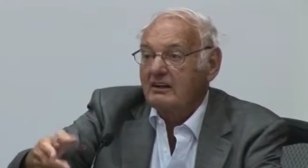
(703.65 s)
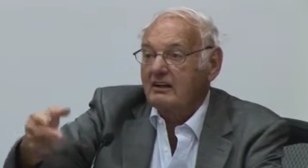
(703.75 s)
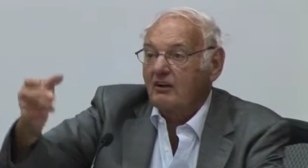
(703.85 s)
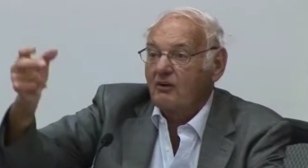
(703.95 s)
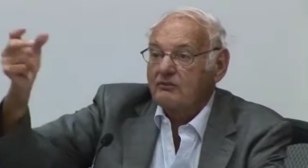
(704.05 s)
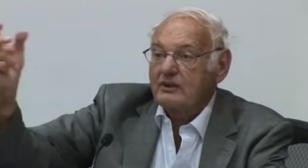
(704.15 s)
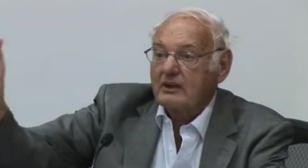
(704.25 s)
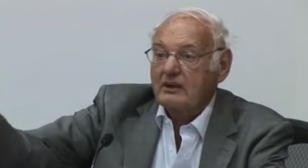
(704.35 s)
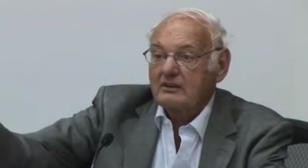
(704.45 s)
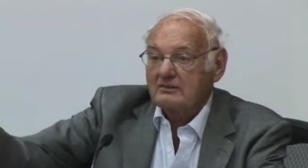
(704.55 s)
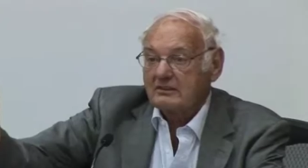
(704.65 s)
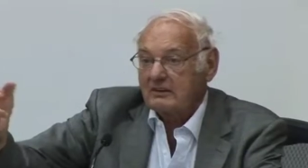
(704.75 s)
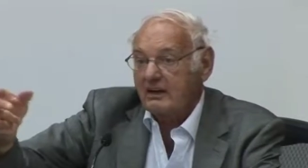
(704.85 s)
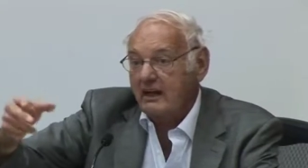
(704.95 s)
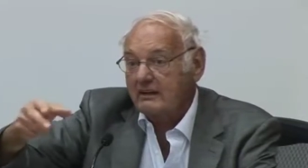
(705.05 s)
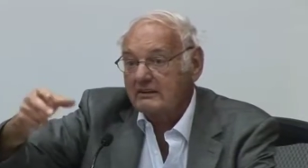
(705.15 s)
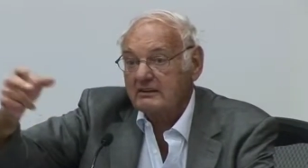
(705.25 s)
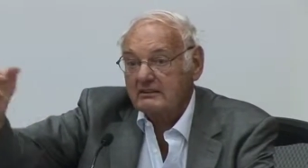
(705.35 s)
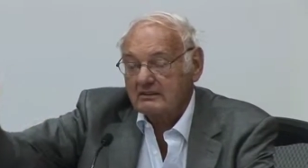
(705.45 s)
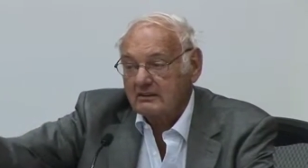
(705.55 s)
uh, over the
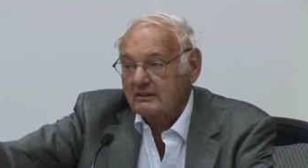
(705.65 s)
Andean